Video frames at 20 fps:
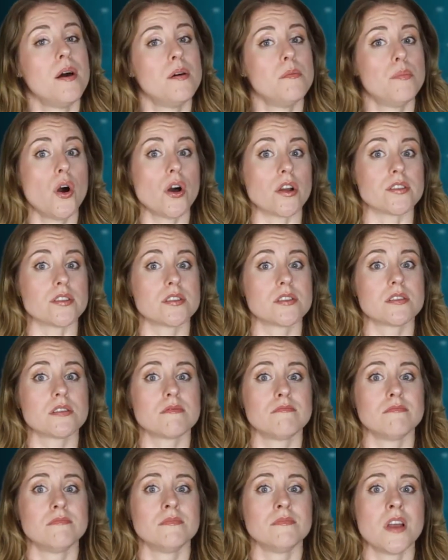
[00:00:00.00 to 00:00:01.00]
Books.
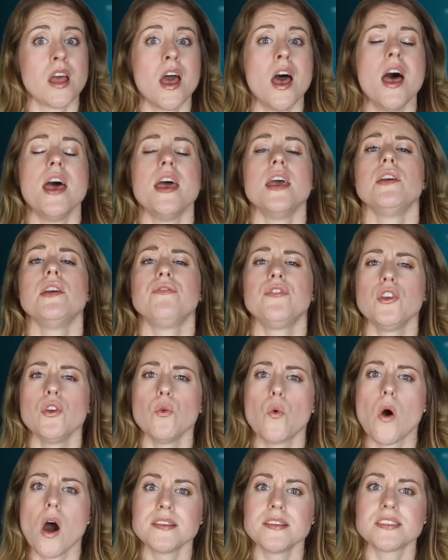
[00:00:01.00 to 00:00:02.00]
If you
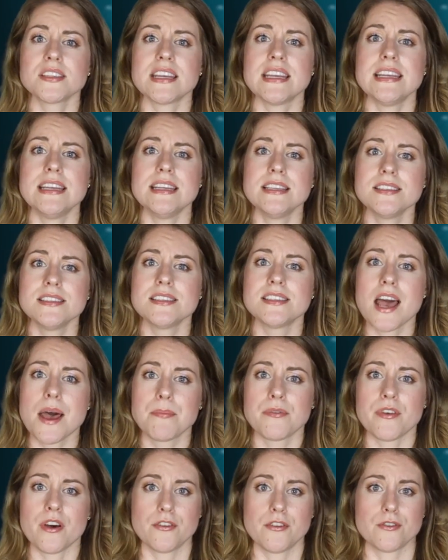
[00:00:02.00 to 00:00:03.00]
want
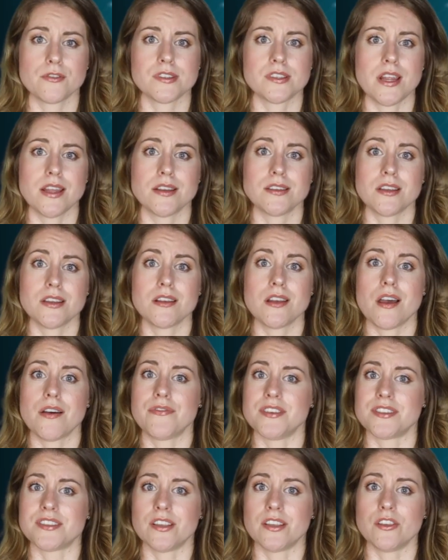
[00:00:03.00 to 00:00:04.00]
in-depth understanding of
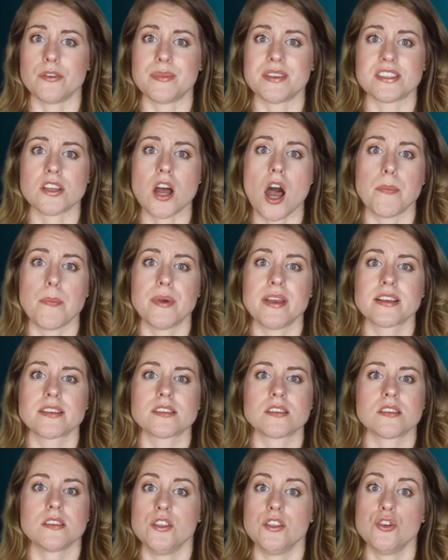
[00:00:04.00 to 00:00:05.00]
the syllabus
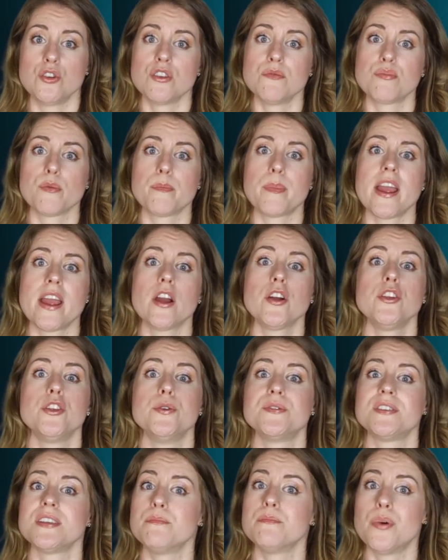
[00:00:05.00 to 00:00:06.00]
topics, you can prepare
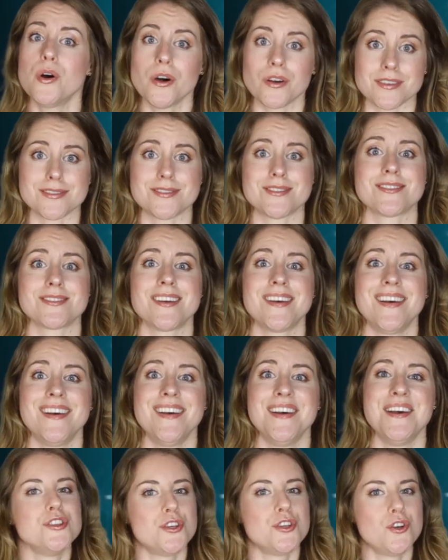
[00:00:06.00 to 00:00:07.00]
using books.
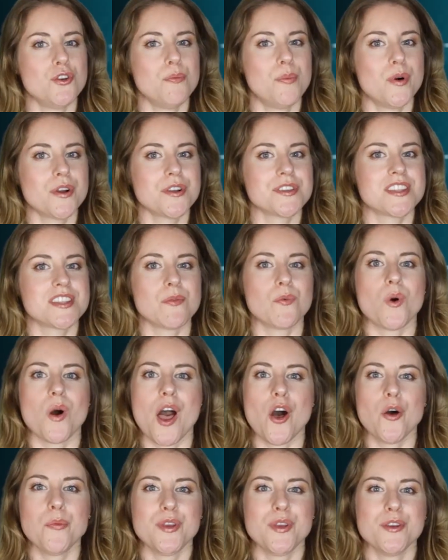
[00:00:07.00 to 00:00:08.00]
Two books that will
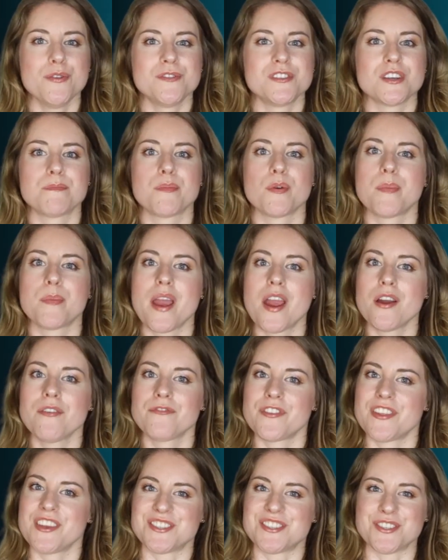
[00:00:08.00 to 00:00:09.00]
help you to prepare
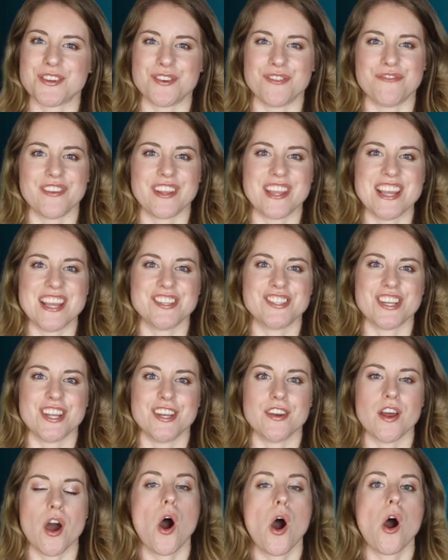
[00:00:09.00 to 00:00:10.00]
for this
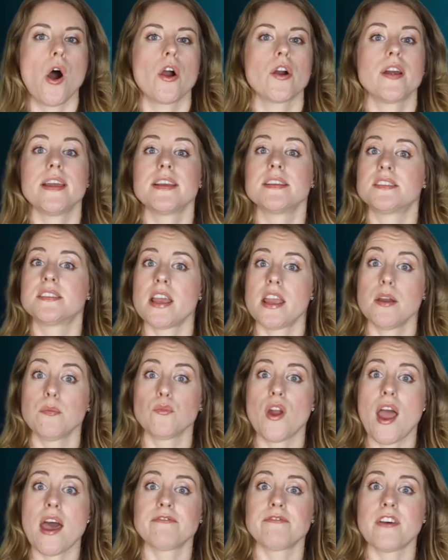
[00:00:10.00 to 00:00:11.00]
certification are Exam
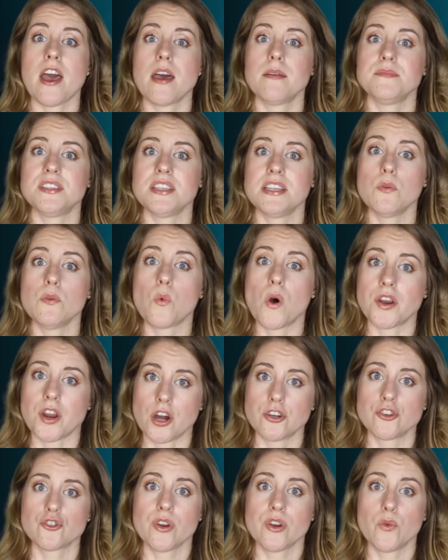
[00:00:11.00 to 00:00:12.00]
Ref MD
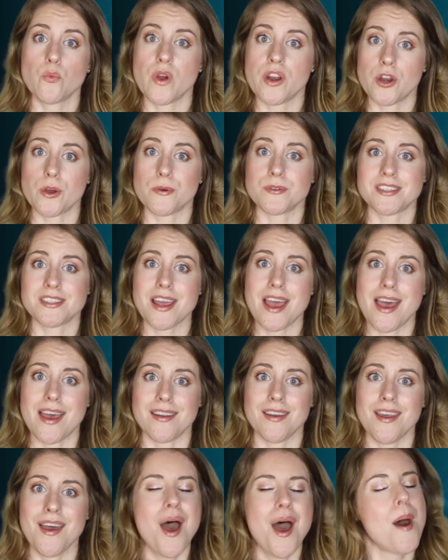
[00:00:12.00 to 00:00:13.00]
100 Windows
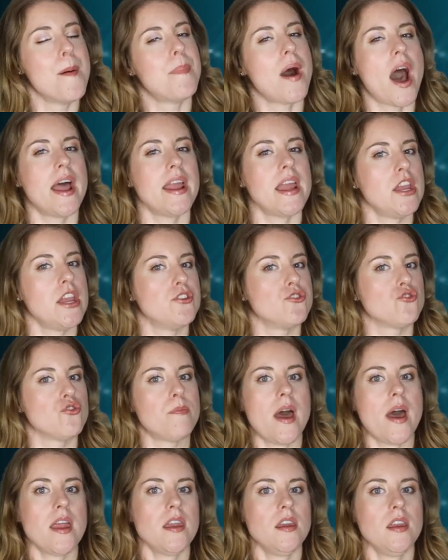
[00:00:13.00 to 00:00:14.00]
10 by Andrew
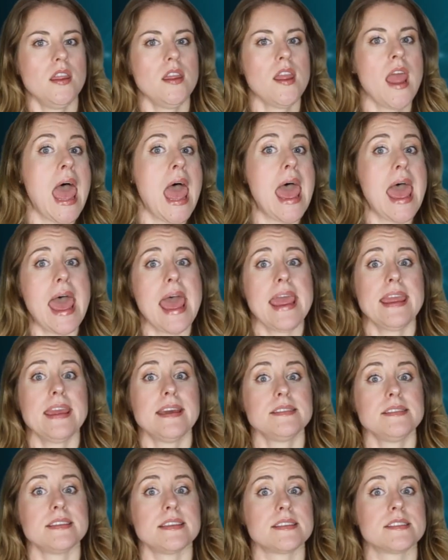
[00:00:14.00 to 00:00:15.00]
Bettany
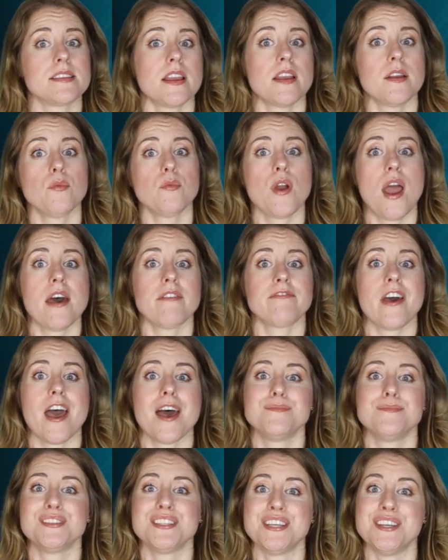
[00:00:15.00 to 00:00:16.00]
and Exam Ref
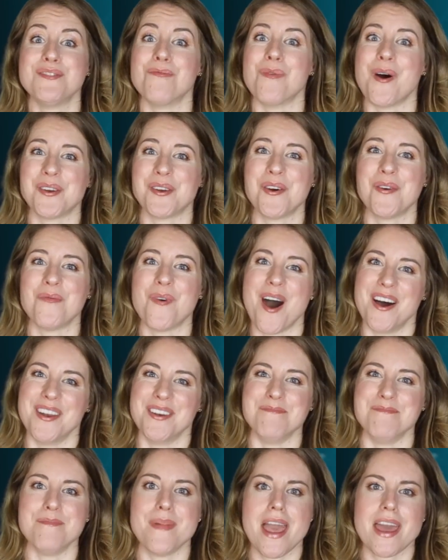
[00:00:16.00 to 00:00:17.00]
MD
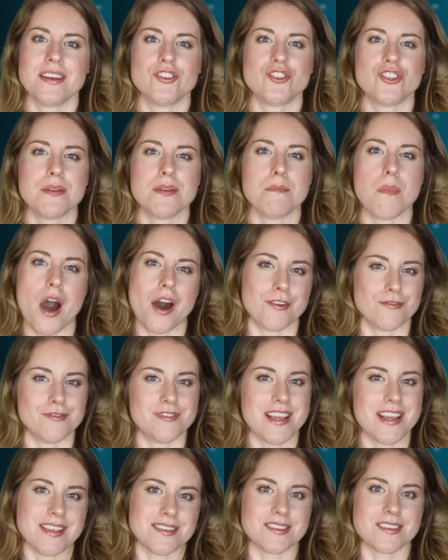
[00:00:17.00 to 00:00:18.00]
101 Managing Modern
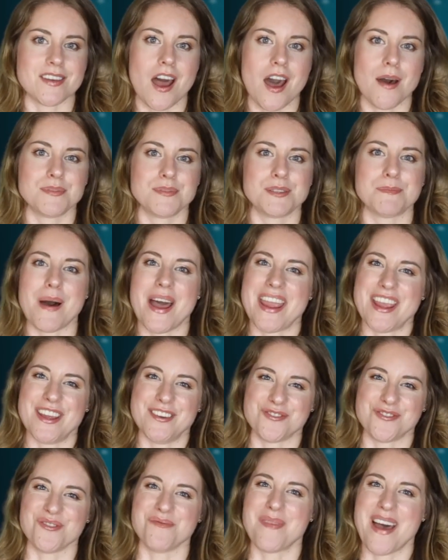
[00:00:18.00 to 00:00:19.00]
Desktops by
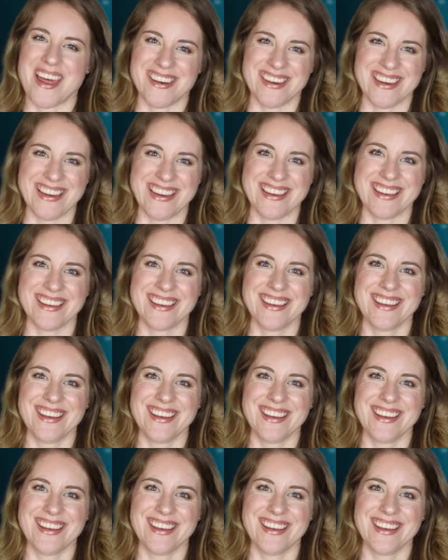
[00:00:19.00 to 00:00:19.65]
Andrew Bettany.